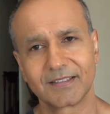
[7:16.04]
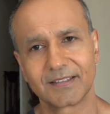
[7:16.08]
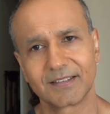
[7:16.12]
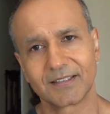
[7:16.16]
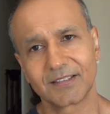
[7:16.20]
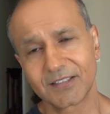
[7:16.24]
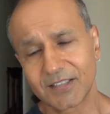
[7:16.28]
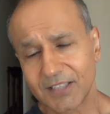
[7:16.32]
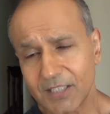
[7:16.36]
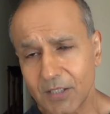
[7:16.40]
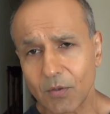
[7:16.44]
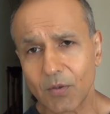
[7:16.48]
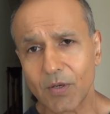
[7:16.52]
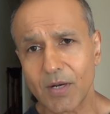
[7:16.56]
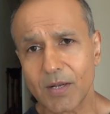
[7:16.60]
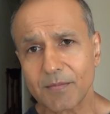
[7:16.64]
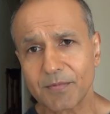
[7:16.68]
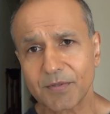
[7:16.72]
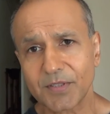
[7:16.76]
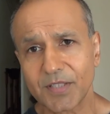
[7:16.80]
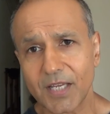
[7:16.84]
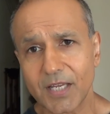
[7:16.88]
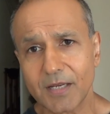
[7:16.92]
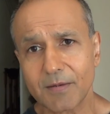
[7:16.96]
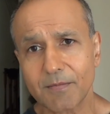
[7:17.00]
See what I'm
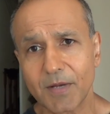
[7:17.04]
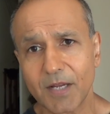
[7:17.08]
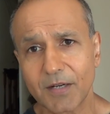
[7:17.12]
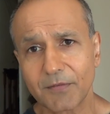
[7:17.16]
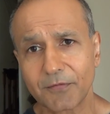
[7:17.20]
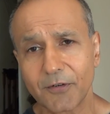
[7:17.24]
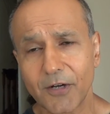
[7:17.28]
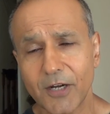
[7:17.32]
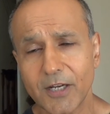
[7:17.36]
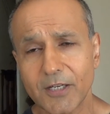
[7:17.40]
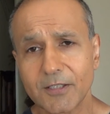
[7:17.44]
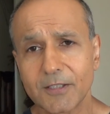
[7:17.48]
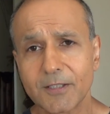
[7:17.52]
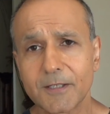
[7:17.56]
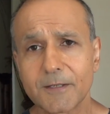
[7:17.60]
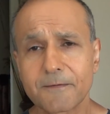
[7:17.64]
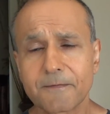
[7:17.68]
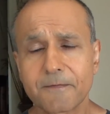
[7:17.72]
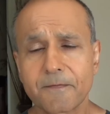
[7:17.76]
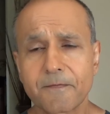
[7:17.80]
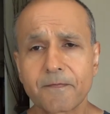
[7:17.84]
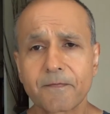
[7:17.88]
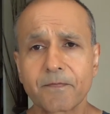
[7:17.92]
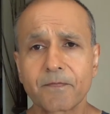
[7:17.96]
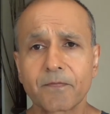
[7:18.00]
saying, my friends?
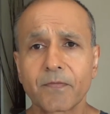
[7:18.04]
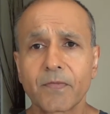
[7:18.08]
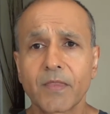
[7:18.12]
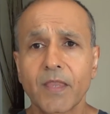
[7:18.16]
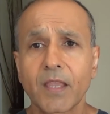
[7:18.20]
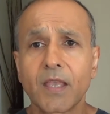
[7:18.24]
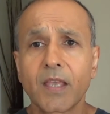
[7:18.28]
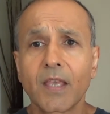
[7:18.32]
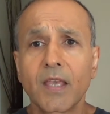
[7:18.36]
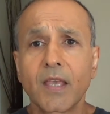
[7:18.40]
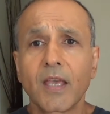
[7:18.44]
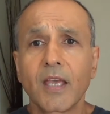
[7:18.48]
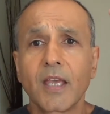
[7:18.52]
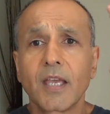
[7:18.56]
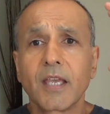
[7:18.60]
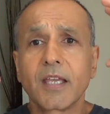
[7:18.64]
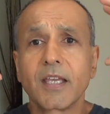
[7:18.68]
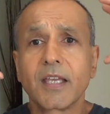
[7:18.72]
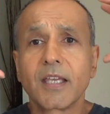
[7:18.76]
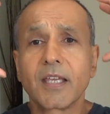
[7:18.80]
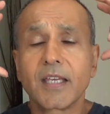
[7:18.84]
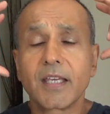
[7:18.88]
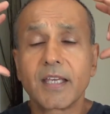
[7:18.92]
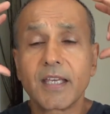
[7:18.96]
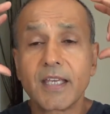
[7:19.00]

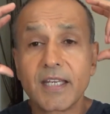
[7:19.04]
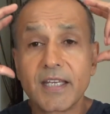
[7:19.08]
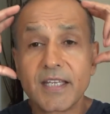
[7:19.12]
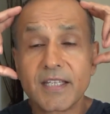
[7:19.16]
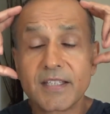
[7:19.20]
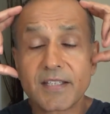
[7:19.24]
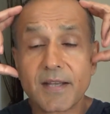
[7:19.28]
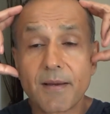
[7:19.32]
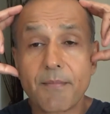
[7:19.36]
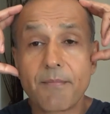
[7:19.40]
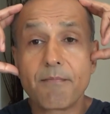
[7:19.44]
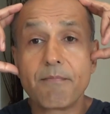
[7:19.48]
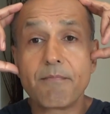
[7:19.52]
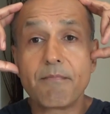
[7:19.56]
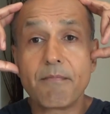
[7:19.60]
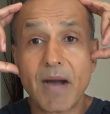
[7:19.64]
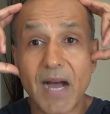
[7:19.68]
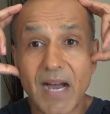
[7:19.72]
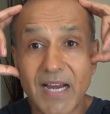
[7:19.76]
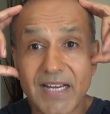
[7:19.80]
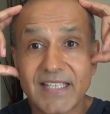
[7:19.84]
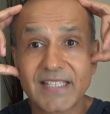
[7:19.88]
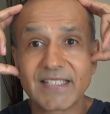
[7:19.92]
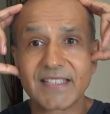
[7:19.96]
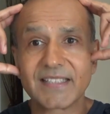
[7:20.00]
It is a
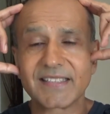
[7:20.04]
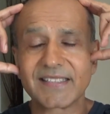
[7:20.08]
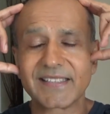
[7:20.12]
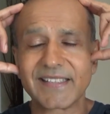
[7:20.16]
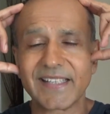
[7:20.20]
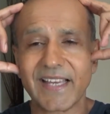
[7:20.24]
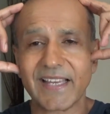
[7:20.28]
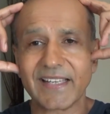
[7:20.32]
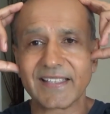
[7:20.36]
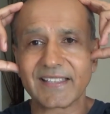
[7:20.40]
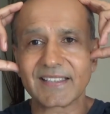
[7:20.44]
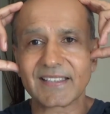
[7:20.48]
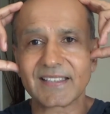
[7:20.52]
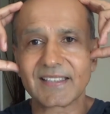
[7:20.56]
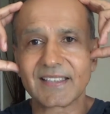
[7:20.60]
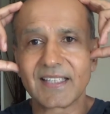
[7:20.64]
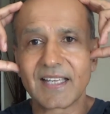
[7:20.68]
mindset,